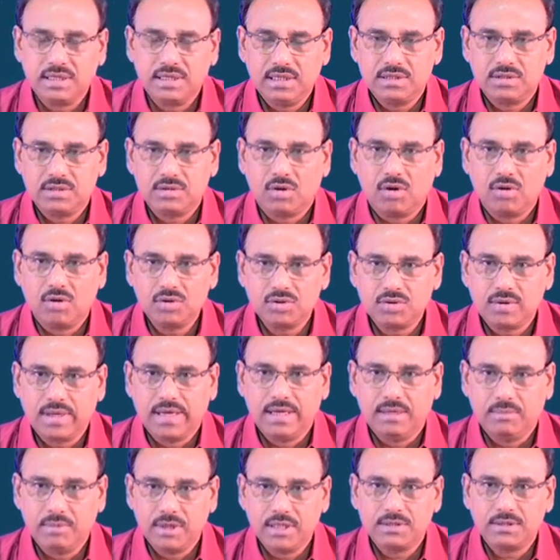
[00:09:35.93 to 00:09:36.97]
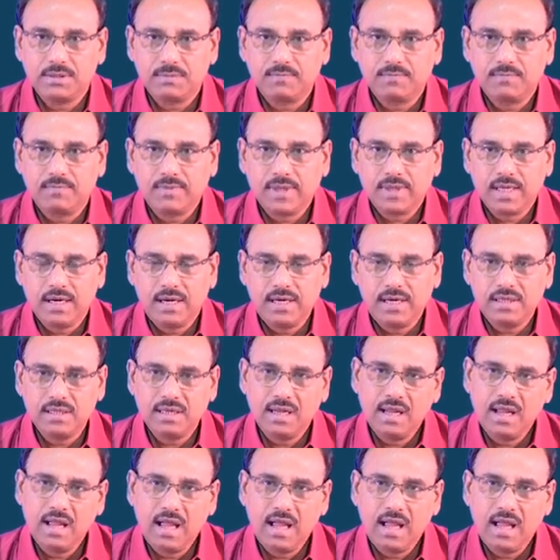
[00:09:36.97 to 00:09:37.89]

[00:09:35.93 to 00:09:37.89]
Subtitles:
is also an image, right.